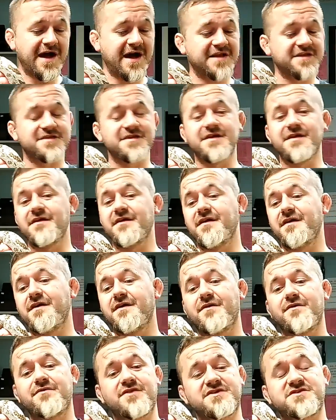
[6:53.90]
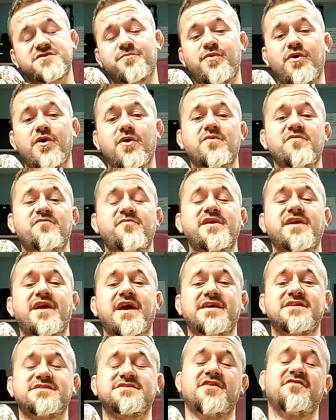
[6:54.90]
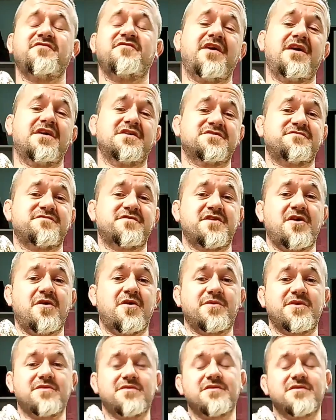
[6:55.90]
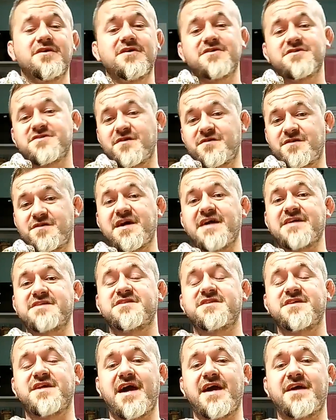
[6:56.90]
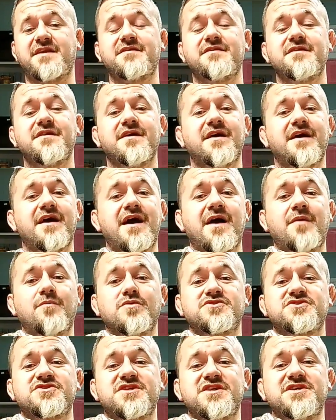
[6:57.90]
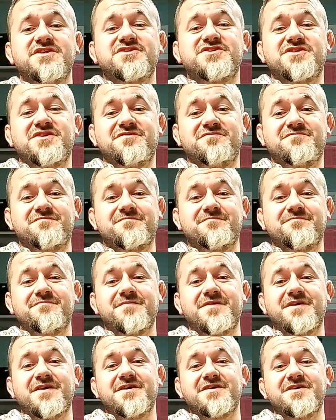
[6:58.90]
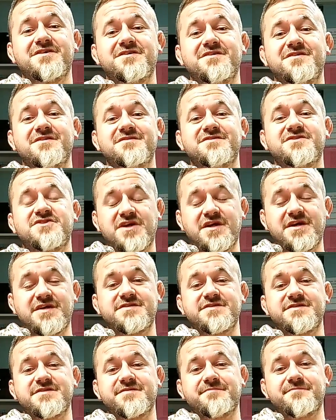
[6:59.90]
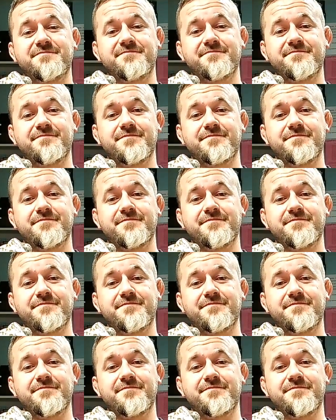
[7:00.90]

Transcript: And the support we've been getting so far is phenomenal. So thanks again, and we'll see you soon. Cheers.